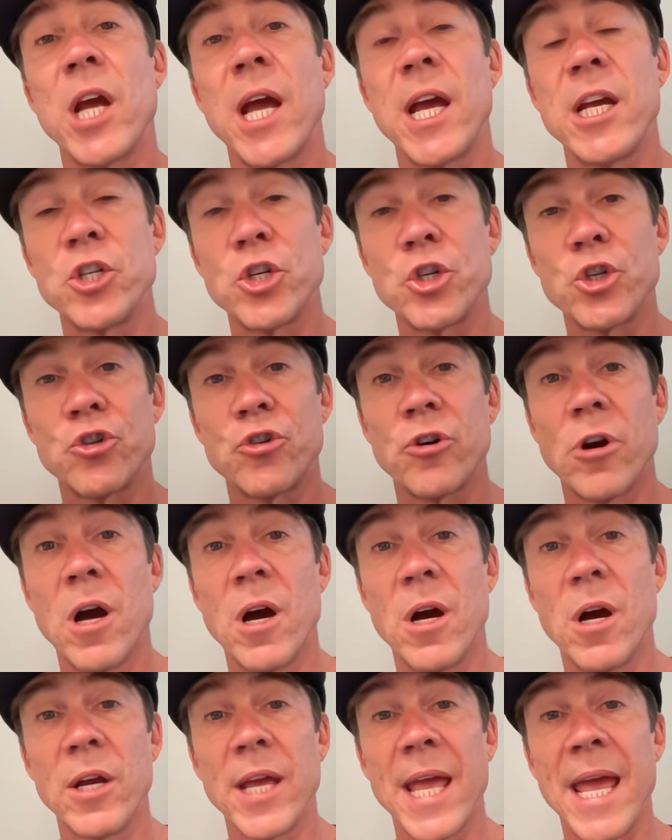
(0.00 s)
as
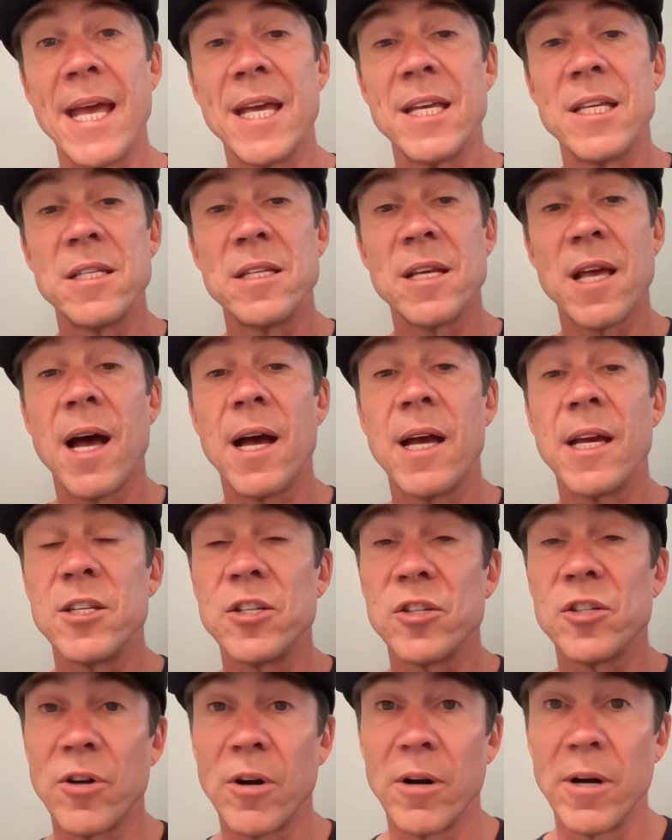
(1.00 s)
strong as I
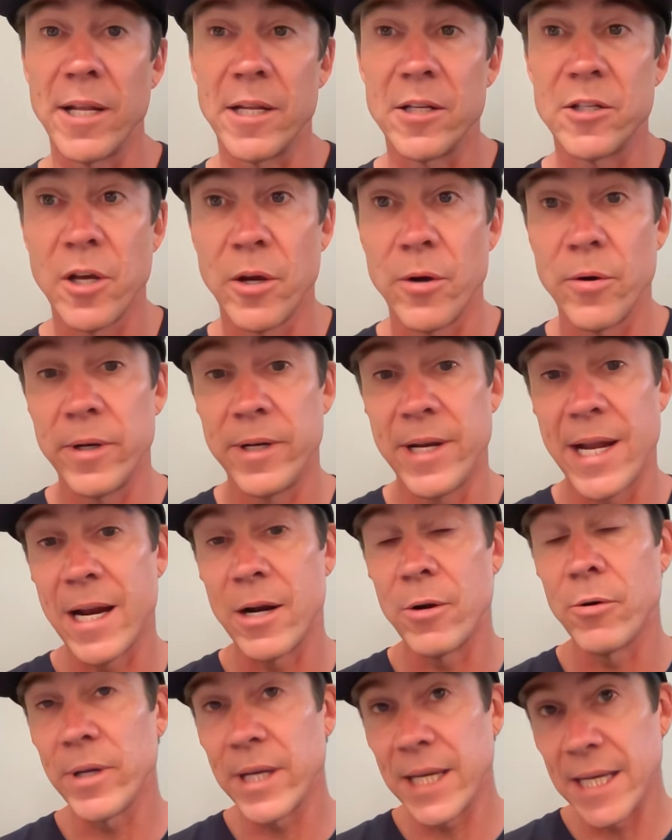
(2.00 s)
started. So not
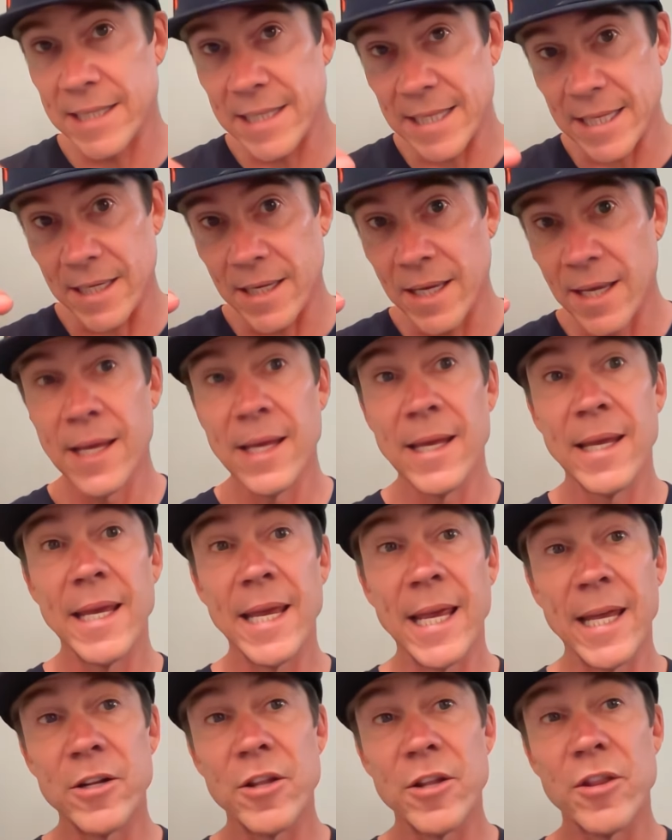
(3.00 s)
only at the
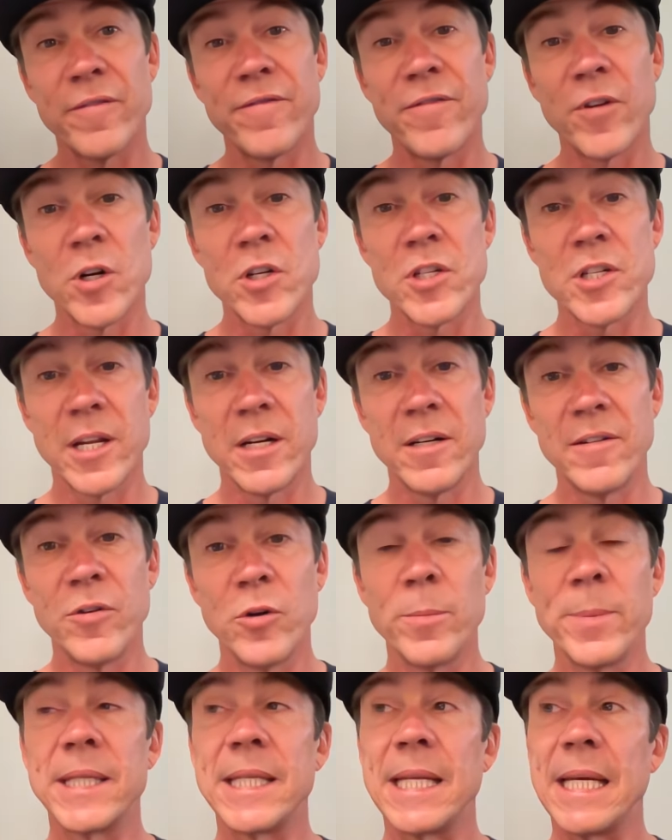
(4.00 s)
end of the first
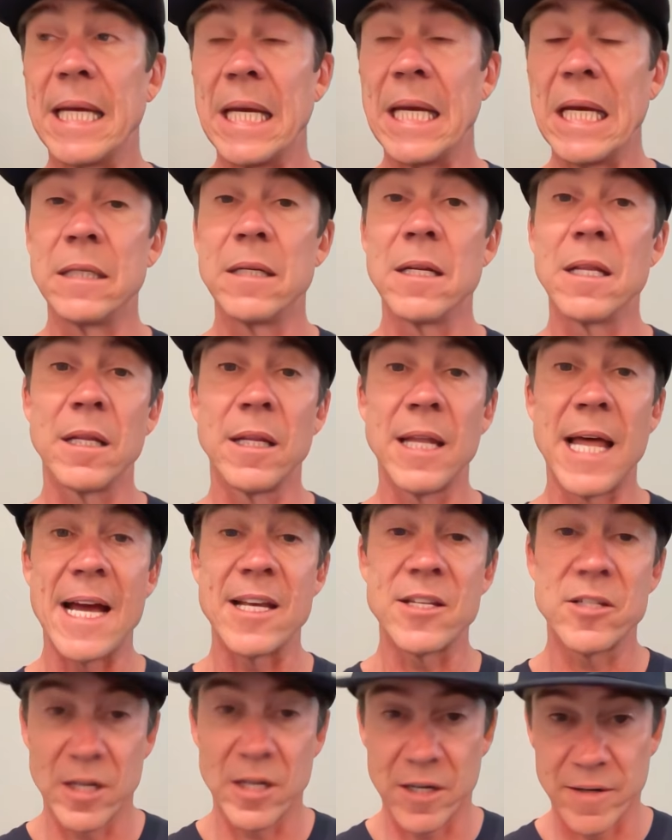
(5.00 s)
interval, but the end of the
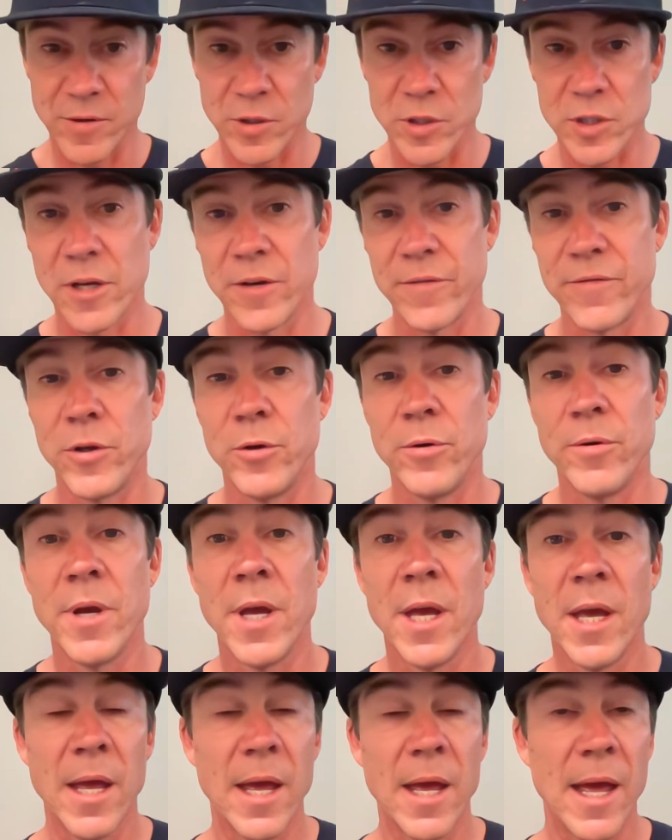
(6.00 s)
last interval. So if you
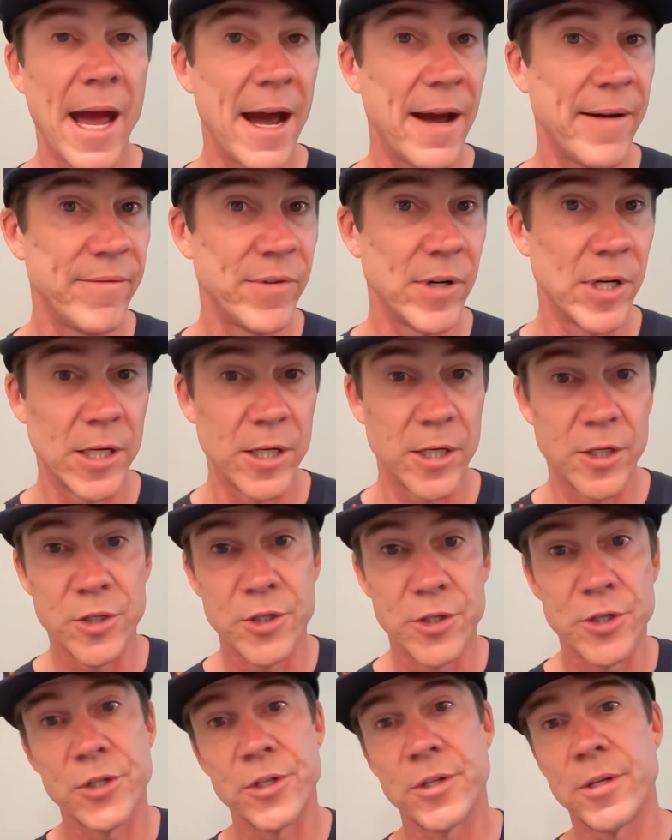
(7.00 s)

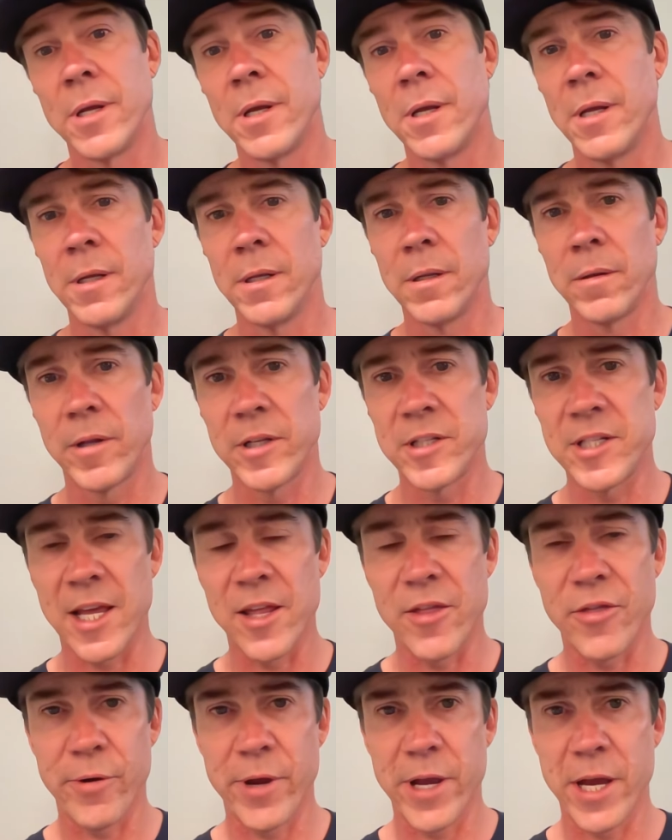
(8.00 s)
averaged, let's say
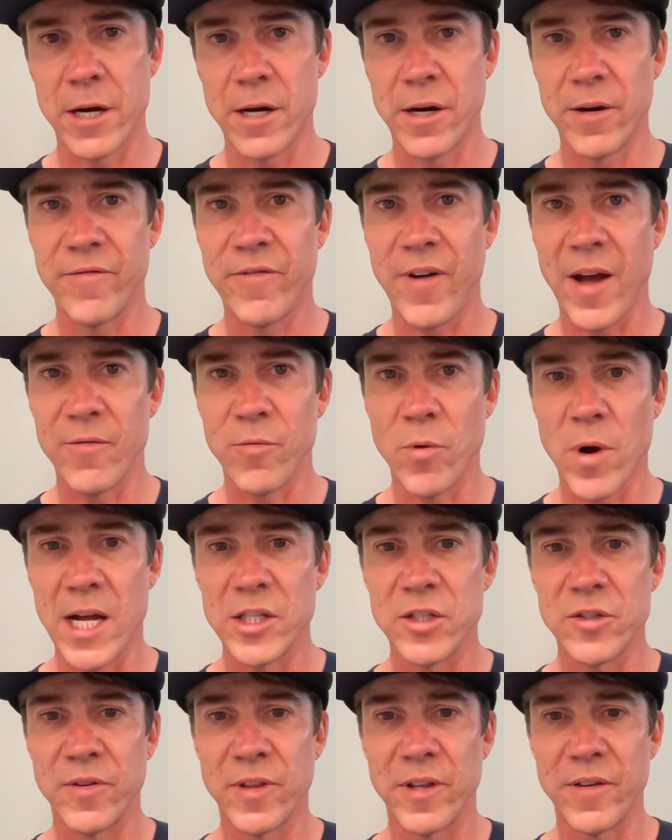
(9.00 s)
305
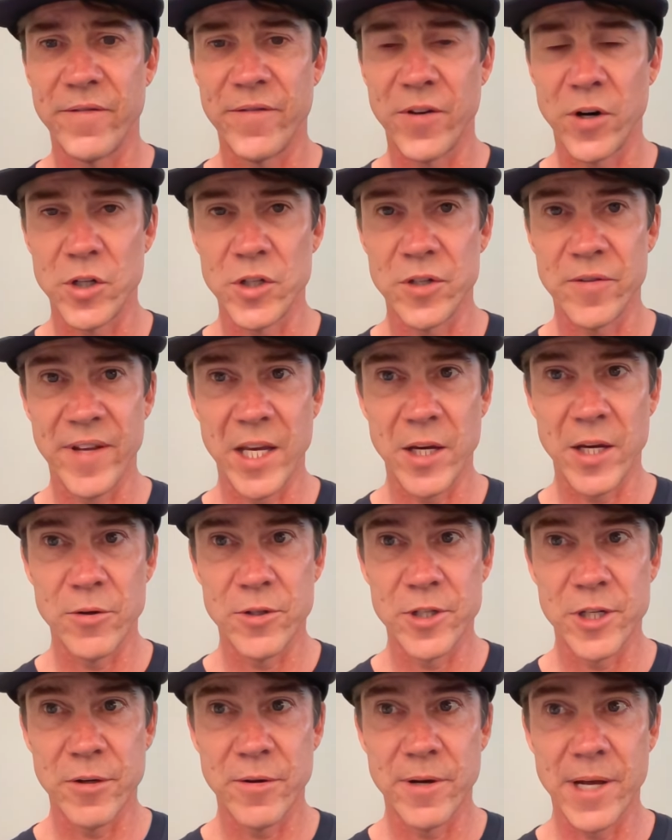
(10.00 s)
watts for the first
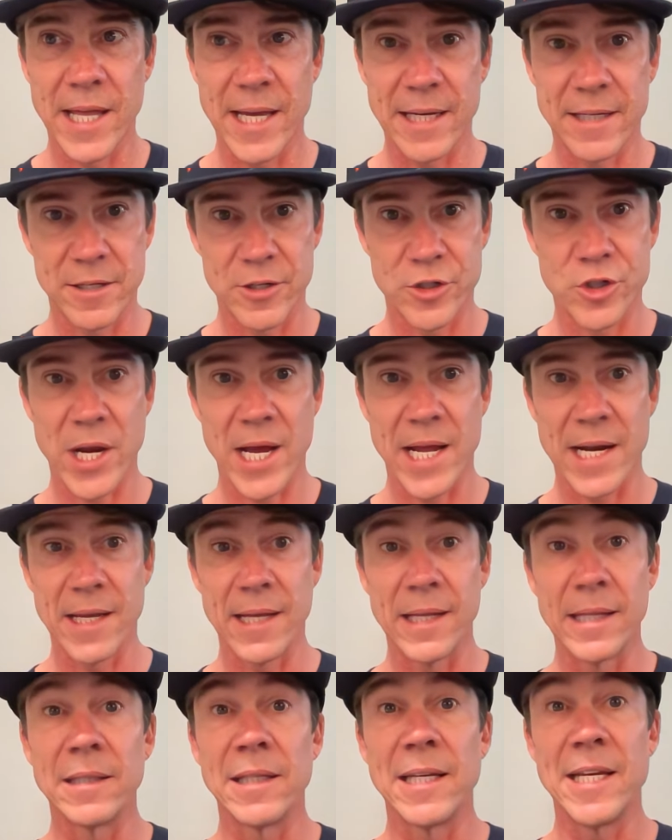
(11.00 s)
VO2, I like to try to
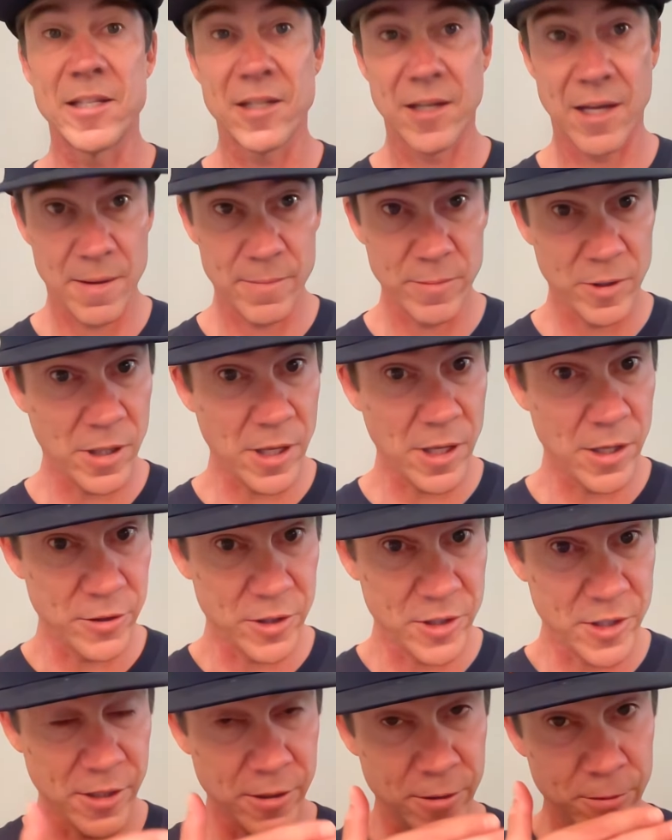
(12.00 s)
at least come
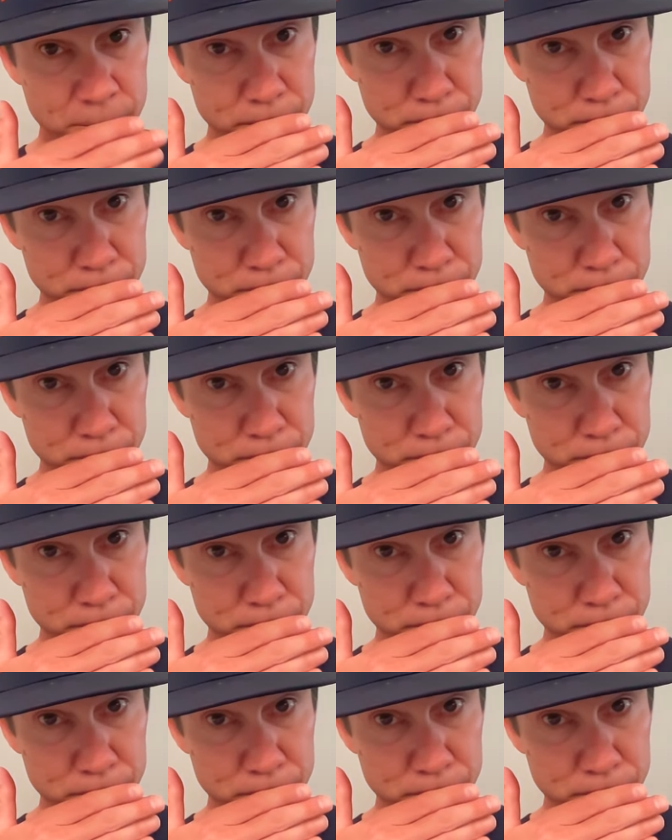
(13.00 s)
close to,